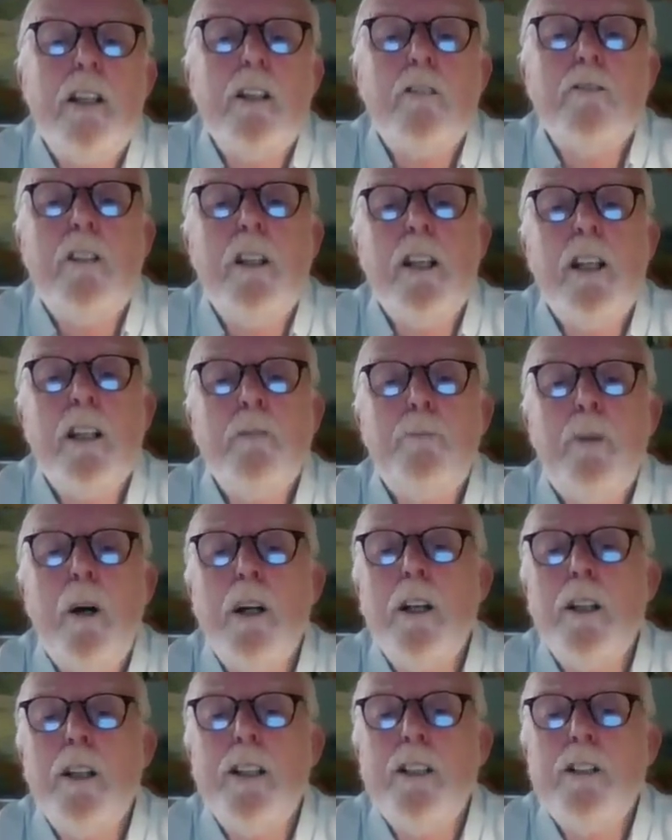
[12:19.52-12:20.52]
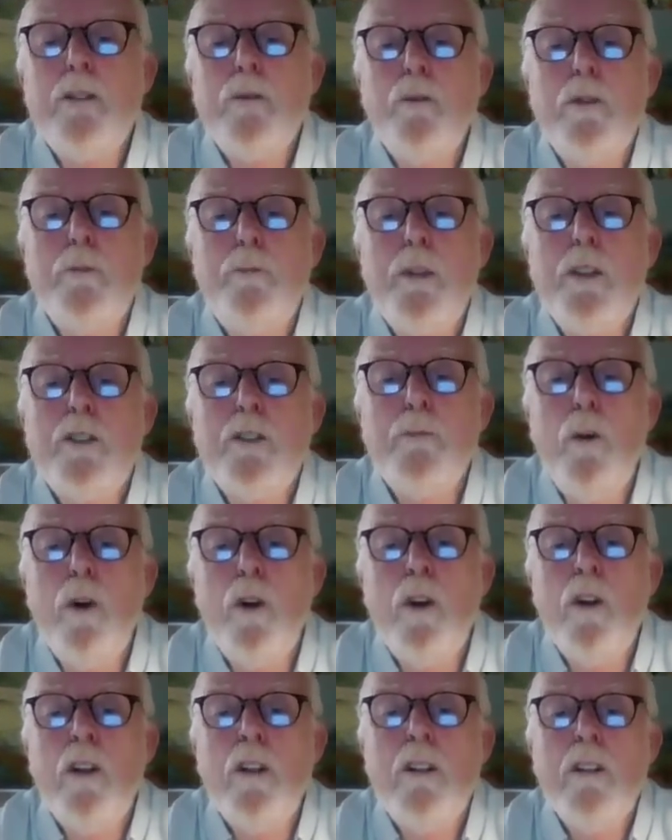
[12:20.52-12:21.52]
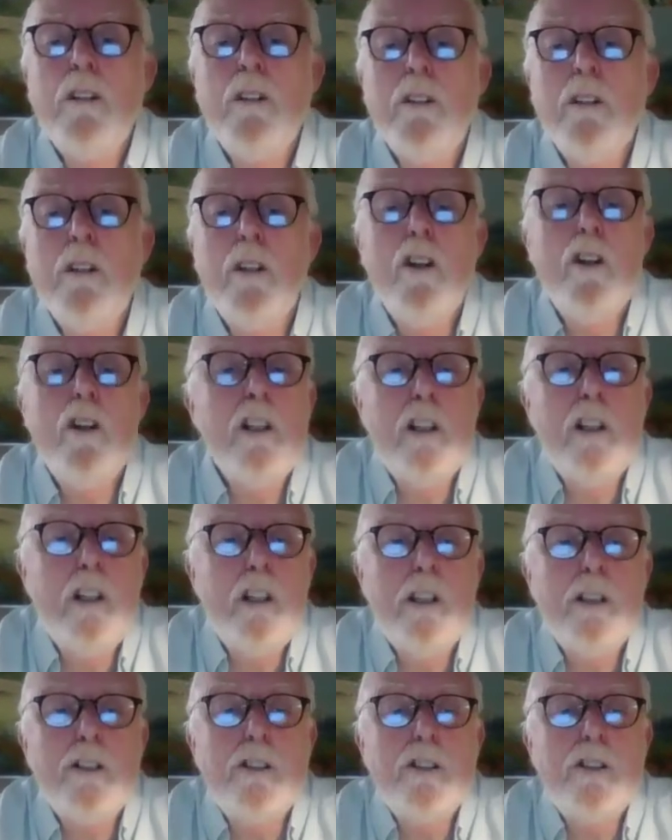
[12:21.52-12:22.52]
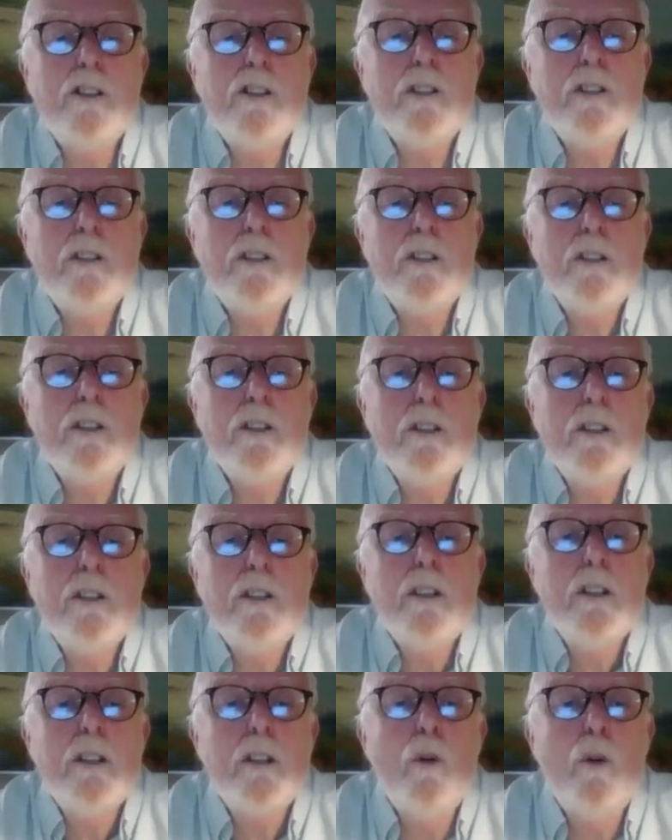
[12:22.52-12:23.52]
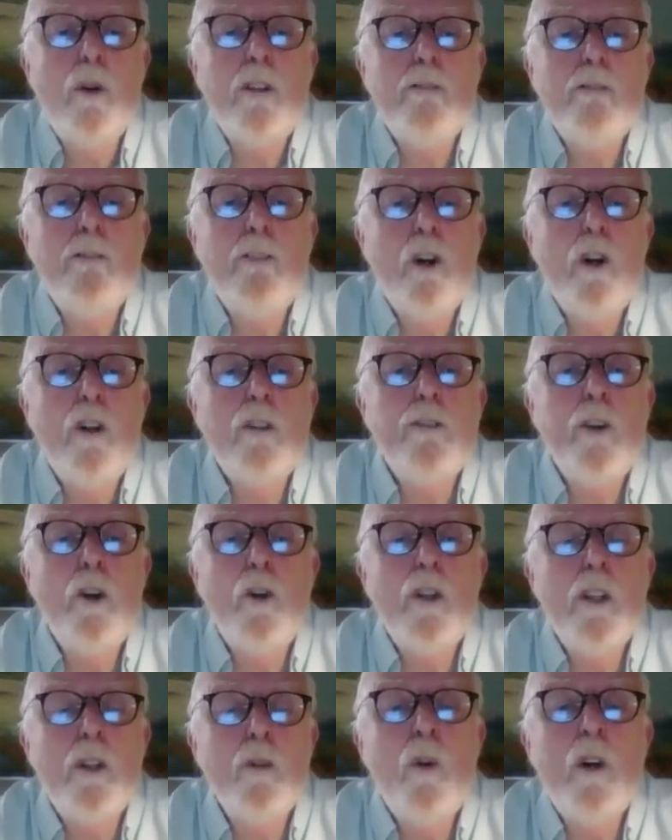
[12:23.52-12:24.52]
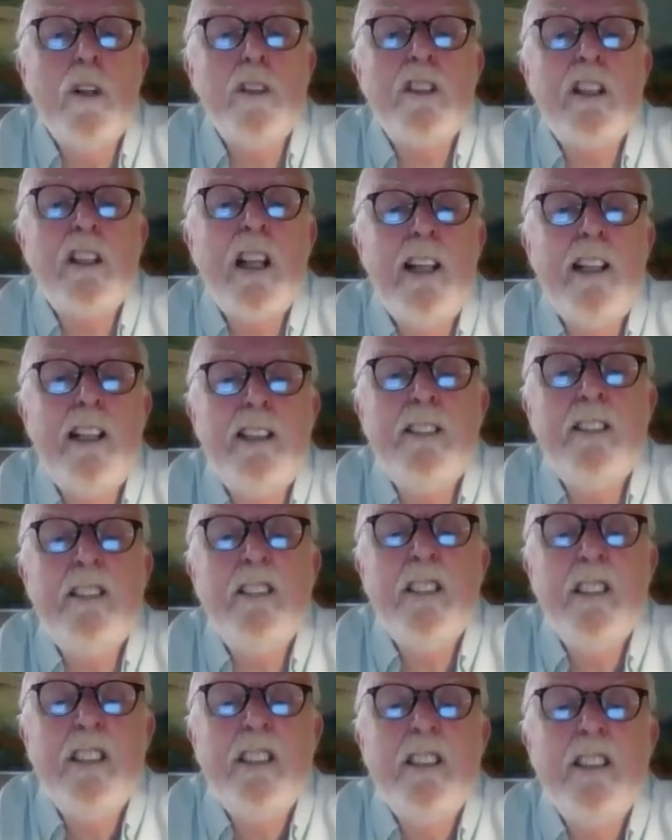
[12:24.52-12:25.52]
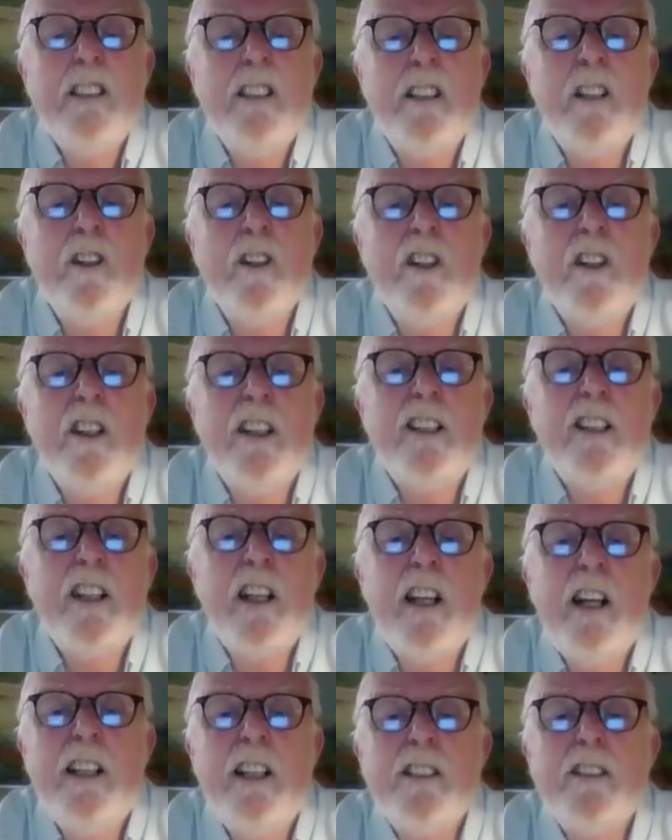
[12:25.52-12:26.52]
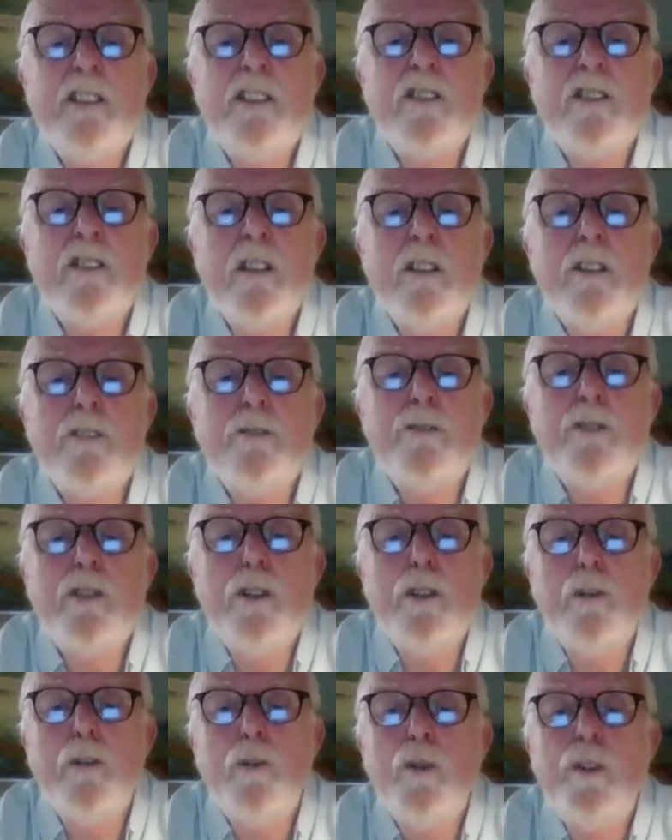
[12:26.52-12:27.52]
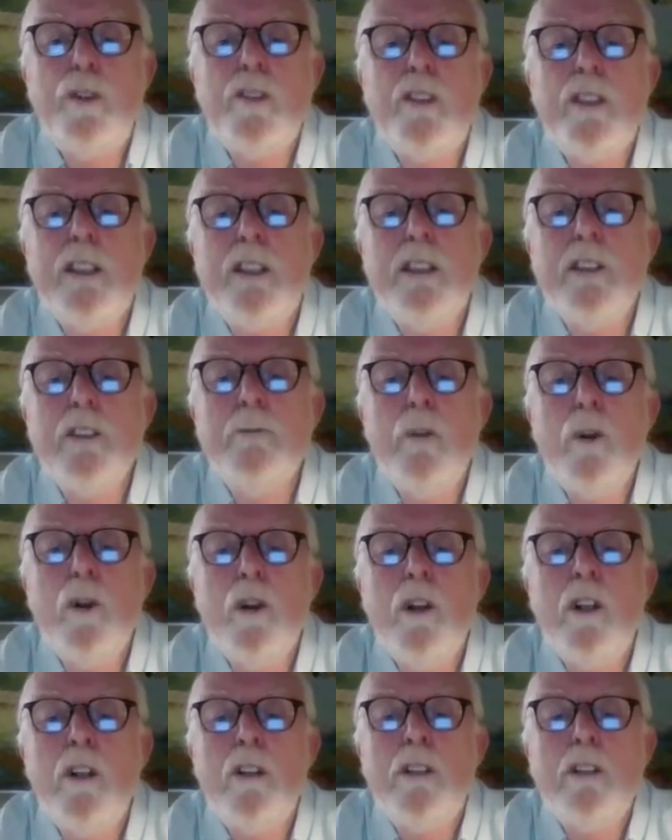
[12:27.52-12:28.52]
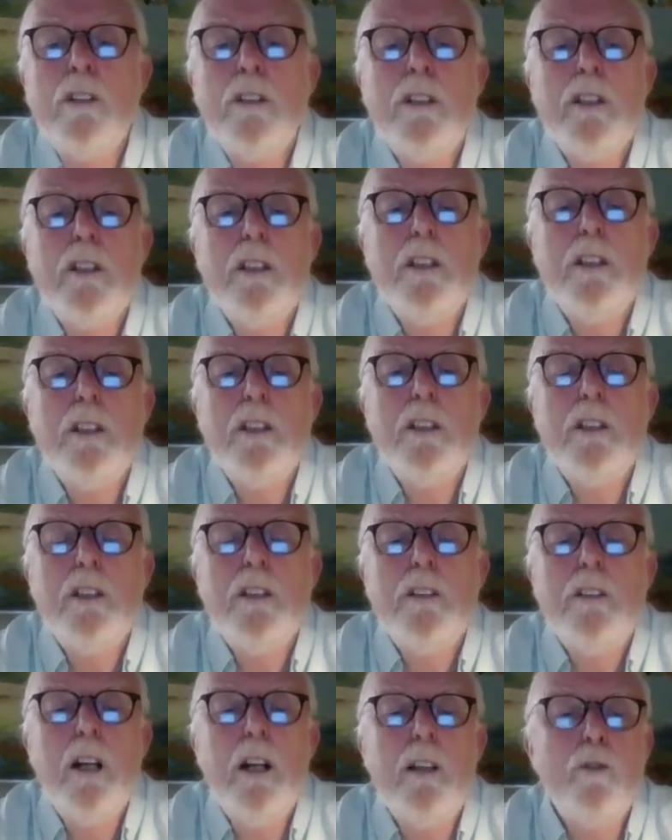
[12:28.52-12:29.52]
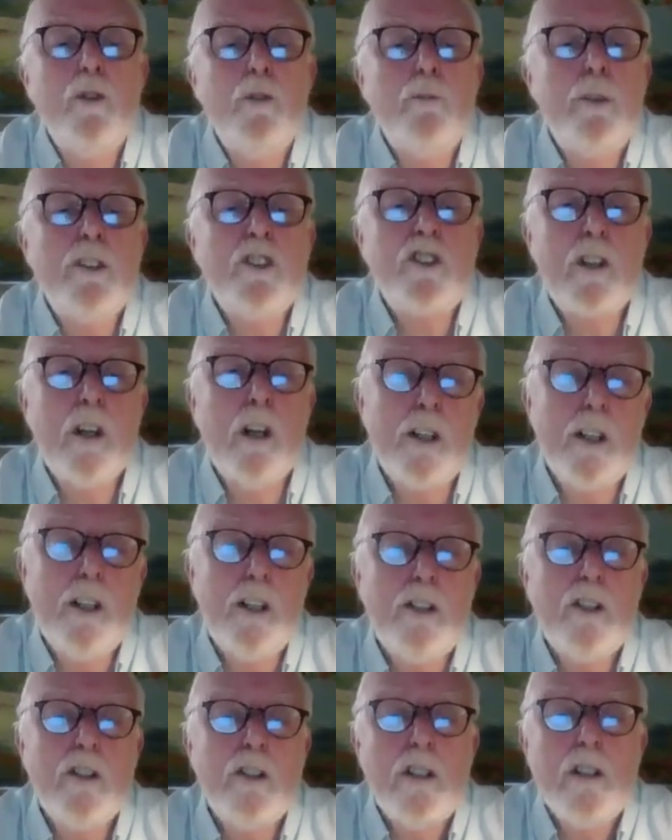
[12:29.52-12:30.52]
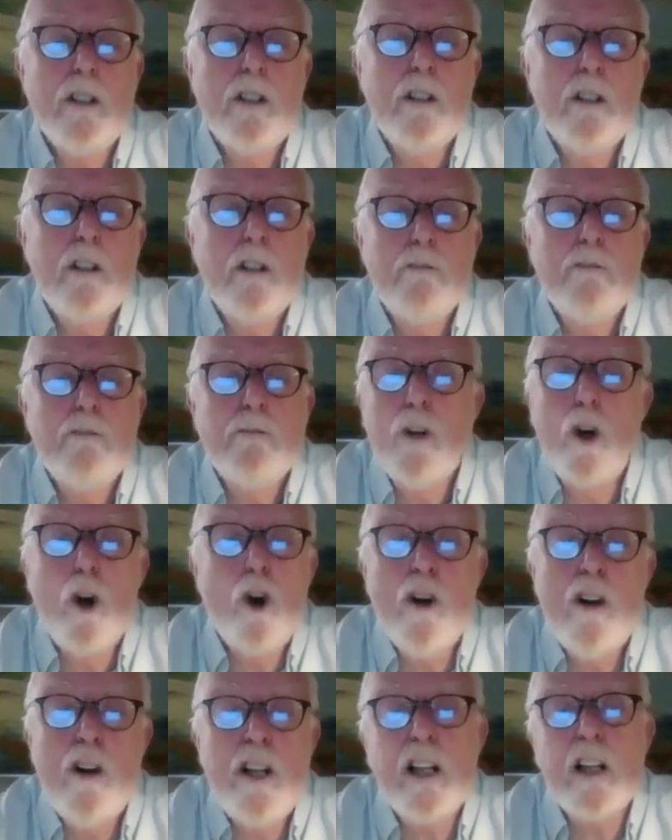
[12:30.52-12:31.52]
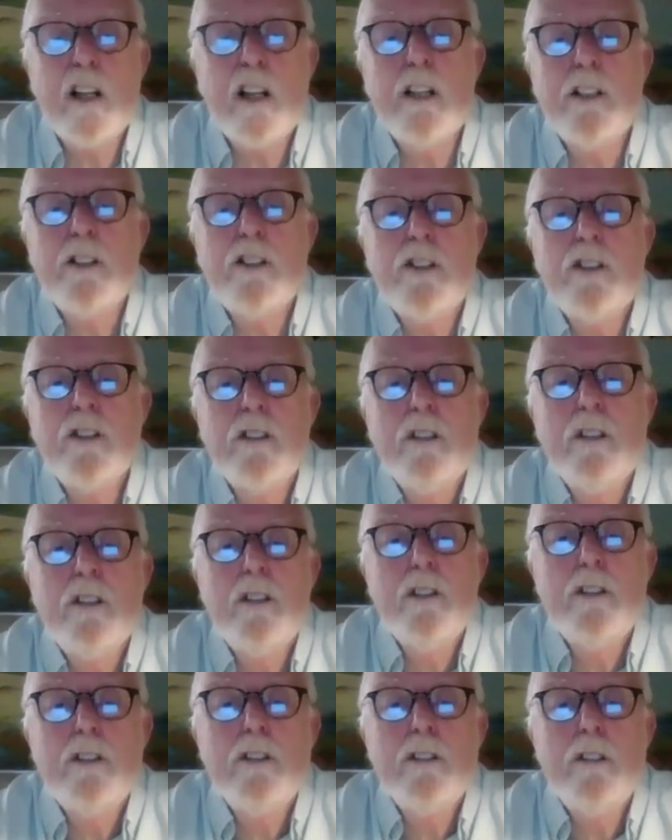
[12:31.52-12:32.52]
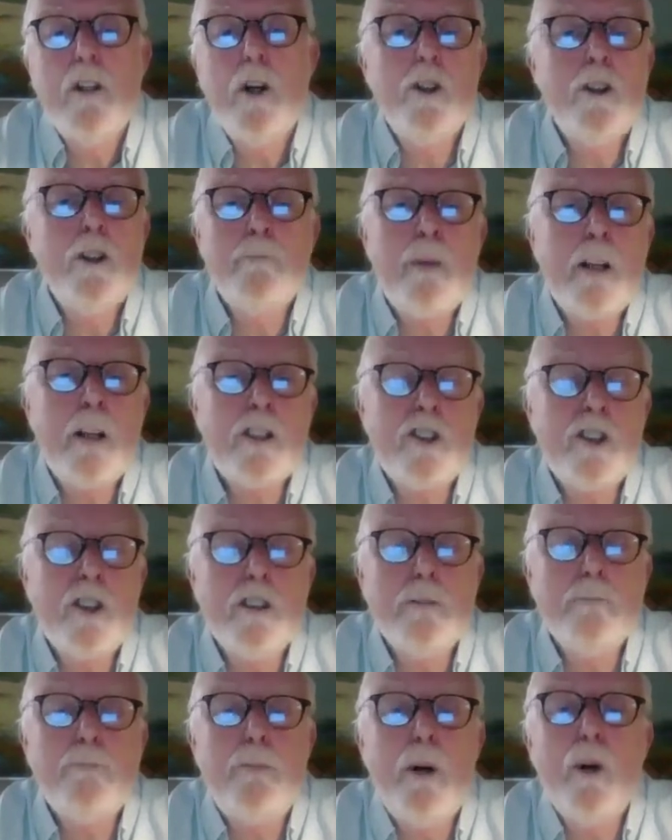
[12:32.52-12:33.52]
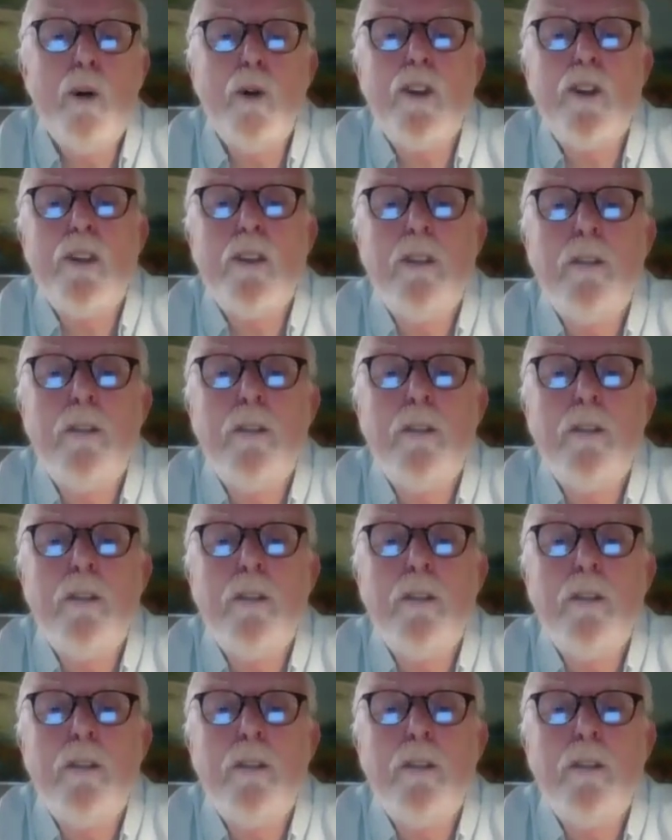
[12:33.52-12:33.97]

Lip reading: Raiding parties would be small or large, would involve only one clan or an alliance of 2, 3, or more, and would be Scottish or English or a mixture of both.